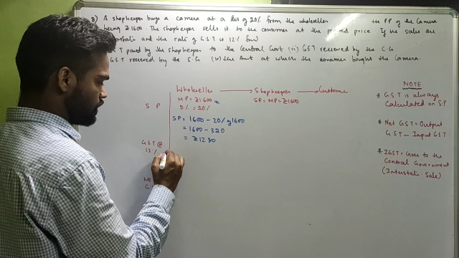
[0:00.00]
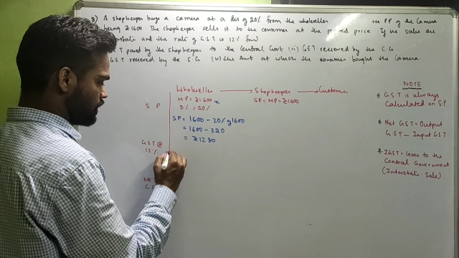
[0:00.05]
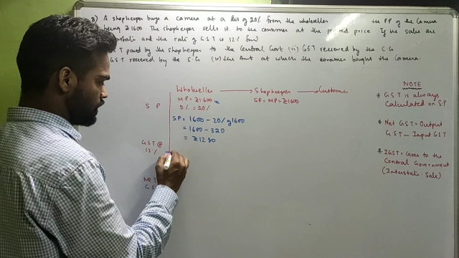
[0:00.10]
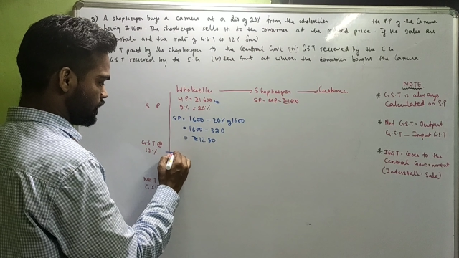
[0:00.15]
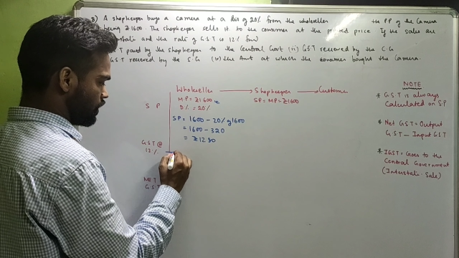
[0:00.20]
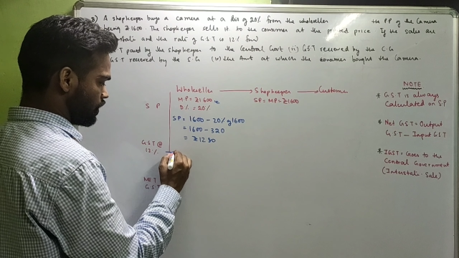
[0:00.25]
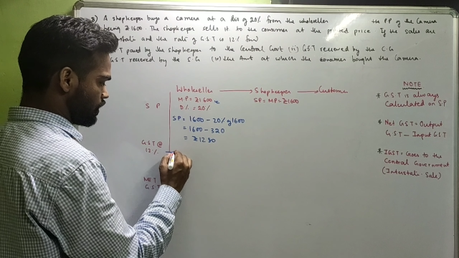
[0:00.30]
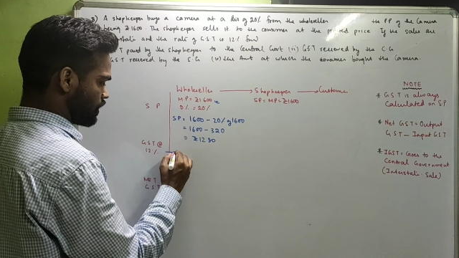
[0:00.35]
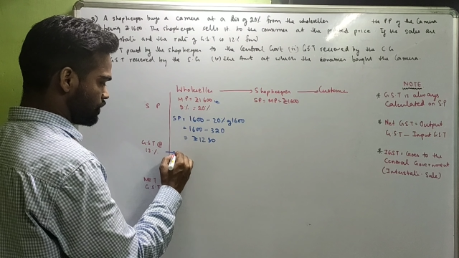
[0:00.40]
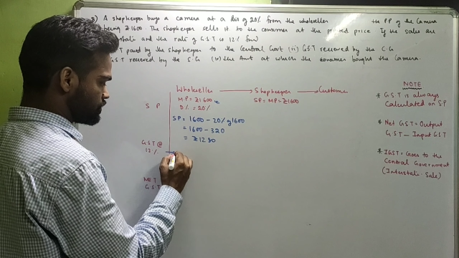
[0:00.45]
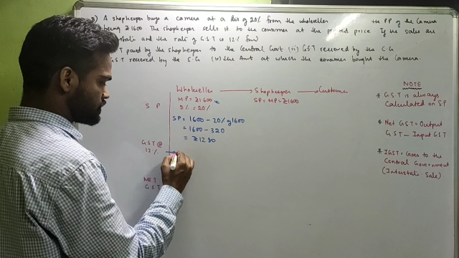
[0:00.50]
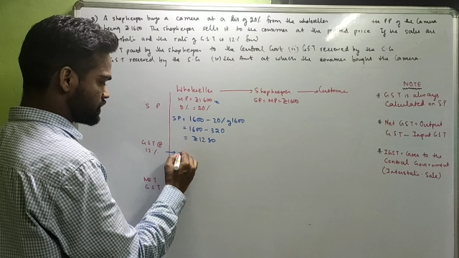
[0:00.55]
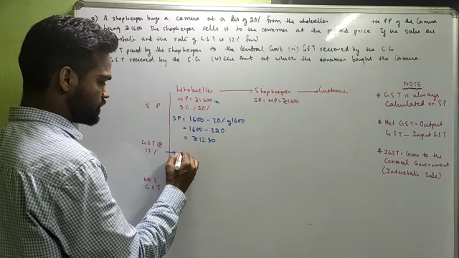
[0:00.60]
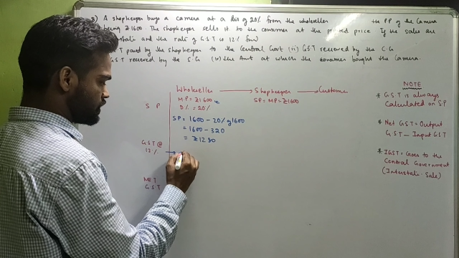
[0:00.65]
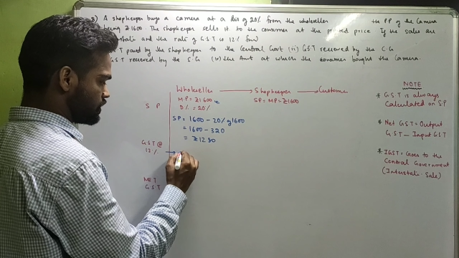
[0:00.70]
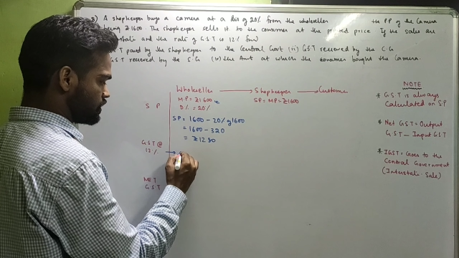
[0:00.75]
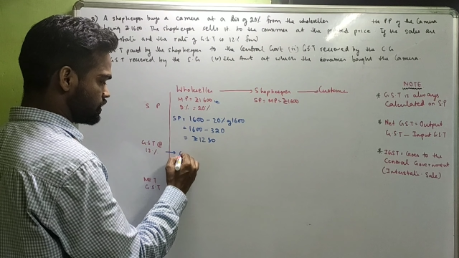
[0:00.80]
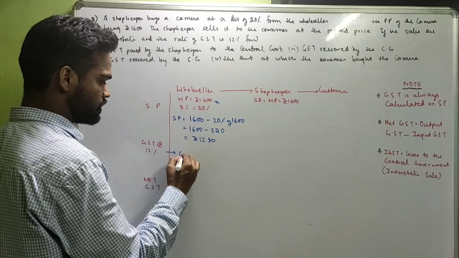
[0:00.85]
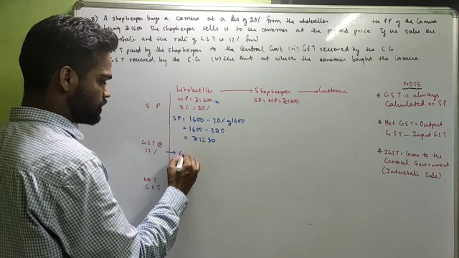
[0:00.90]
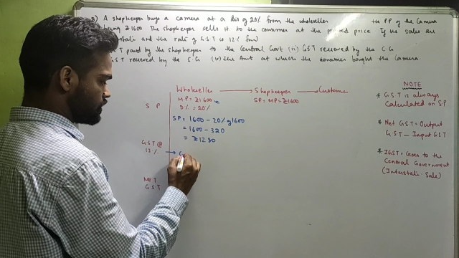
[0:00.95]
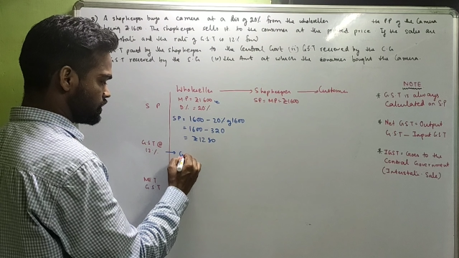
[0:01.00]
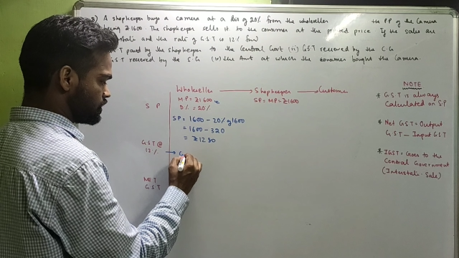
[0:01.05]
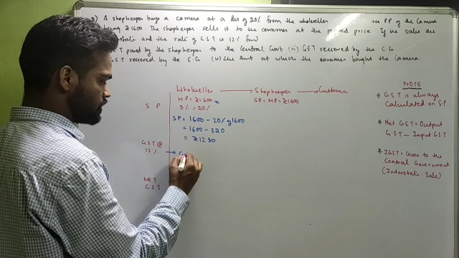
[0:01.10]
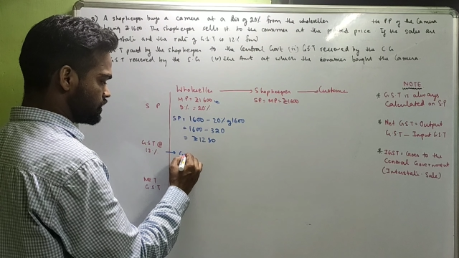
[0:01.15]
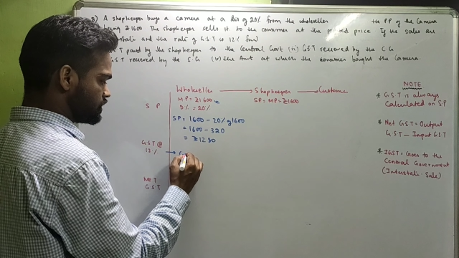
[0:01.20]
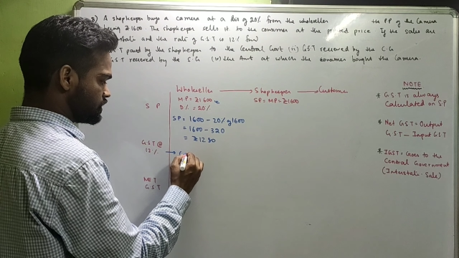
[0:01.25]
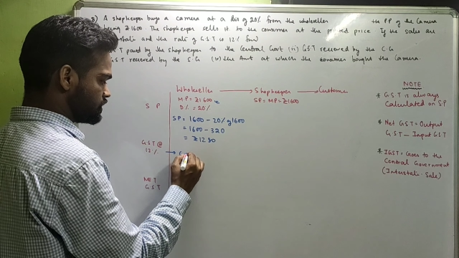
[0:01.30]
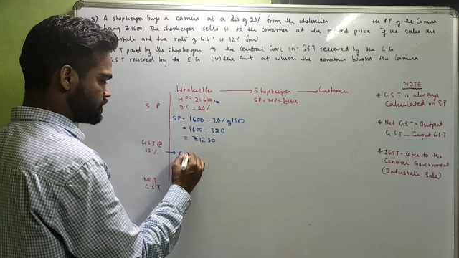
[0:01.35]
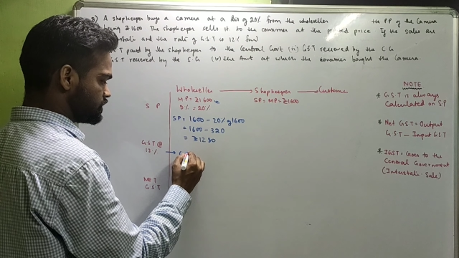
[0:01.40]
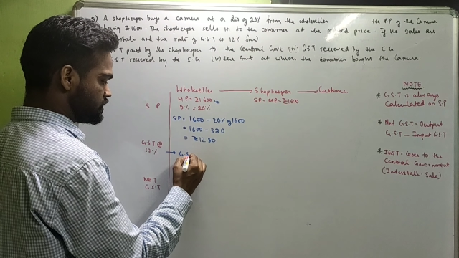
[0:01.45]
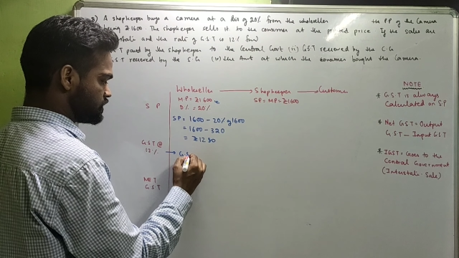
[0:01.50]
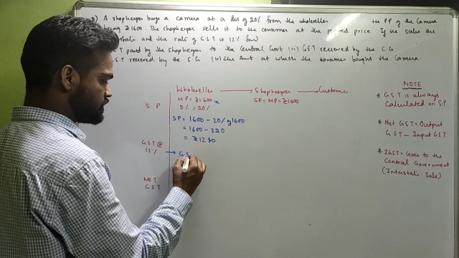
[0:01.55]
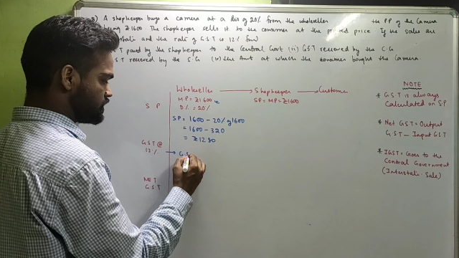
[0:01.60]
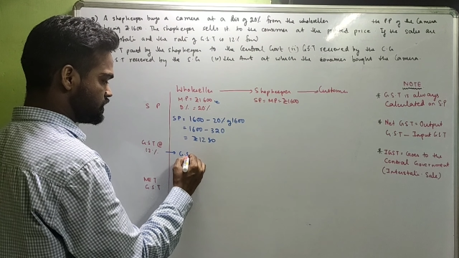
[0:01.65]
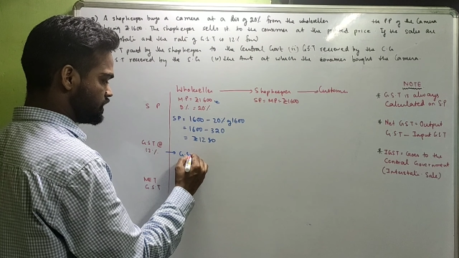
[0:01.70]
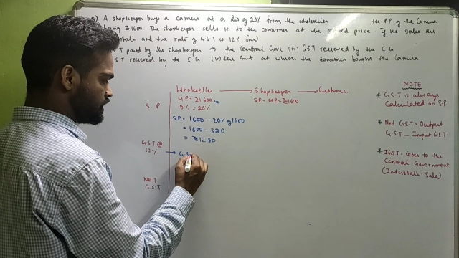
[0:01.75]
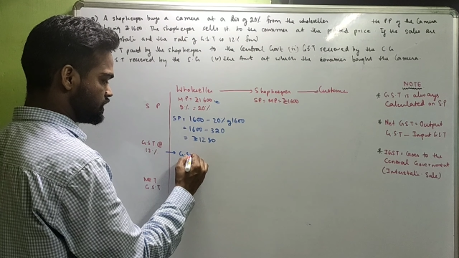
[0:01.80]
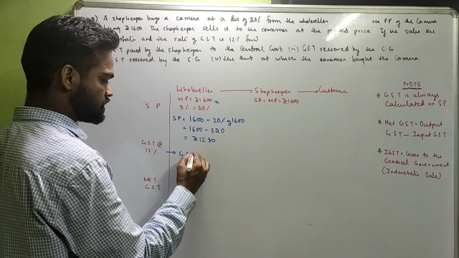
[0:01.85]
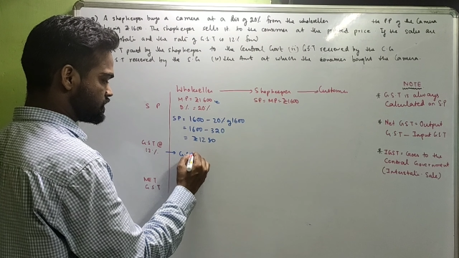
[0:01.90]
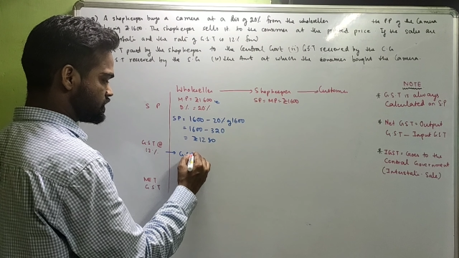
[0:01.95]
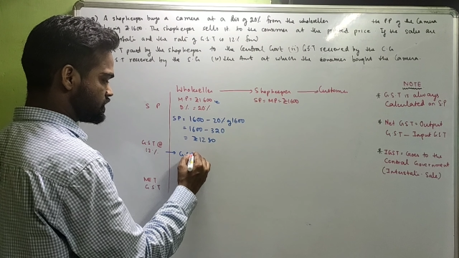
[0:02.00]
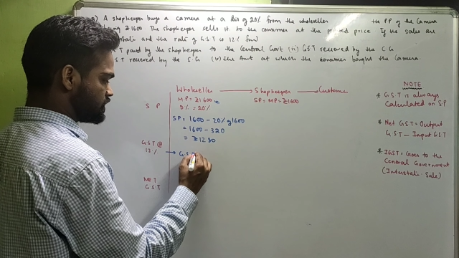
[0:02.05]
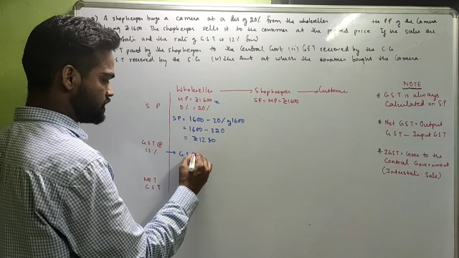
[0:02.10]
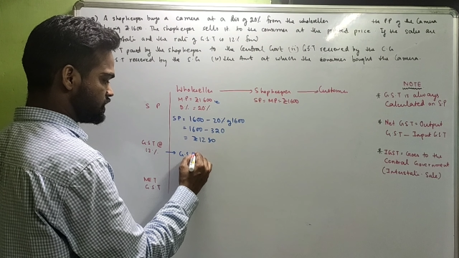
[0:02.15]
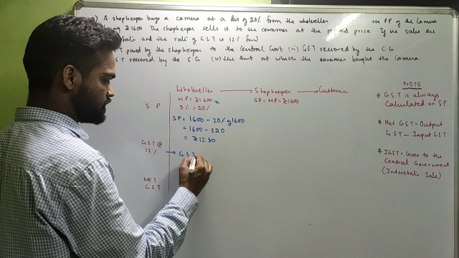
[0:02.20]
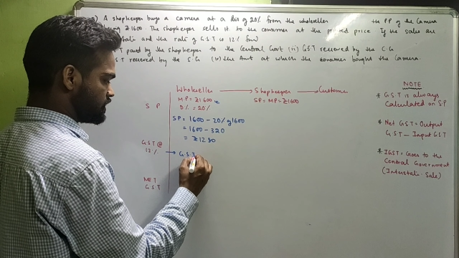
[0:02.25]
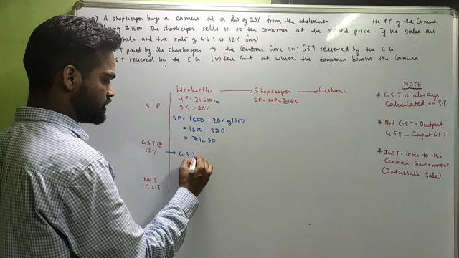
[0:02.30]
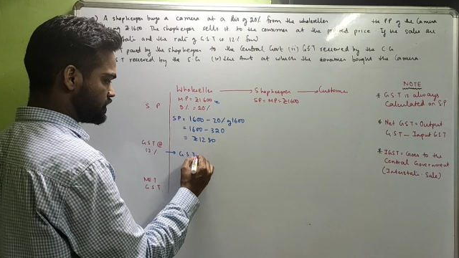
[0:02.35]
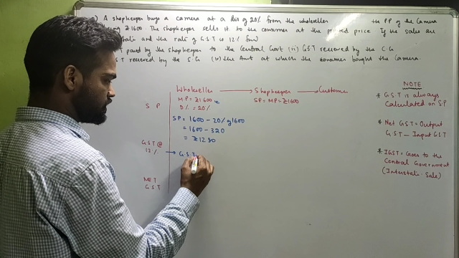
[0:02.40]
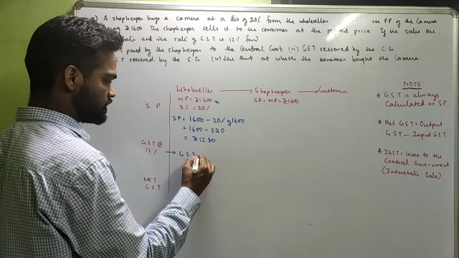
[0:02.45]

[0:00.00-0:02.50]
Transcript: Now comes the GST.